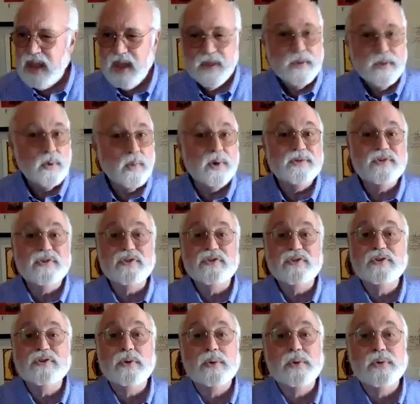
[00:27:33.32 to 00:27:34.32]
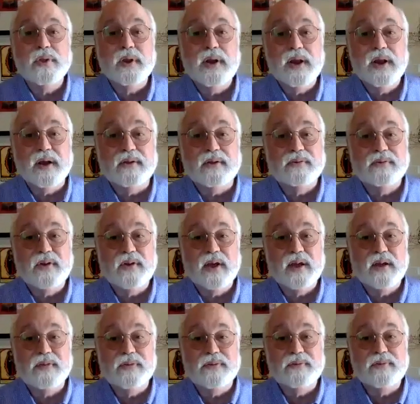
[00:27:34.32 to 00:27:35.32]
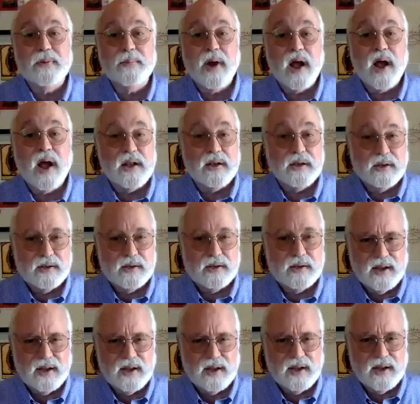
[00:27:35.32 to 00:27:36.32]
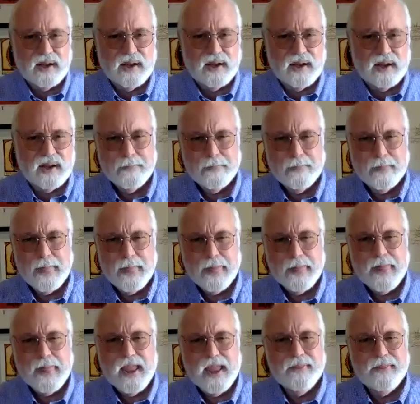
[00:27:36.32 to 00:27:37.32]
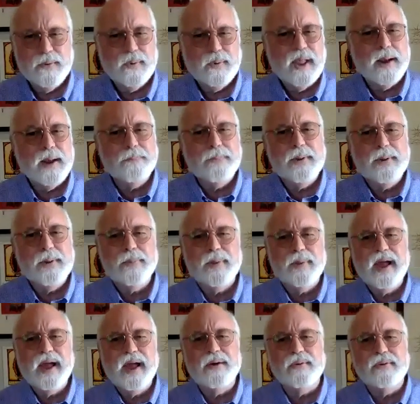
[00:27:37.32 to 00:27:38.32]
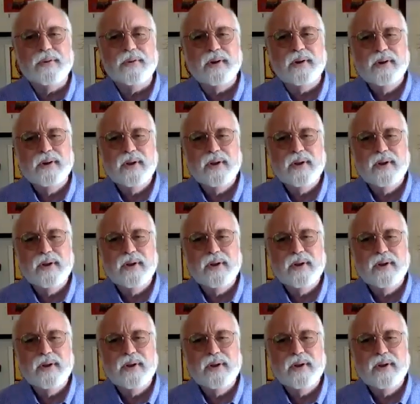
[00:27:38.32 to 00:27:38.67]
There wasn't school the next day, some holiday. And there were a lot of people out.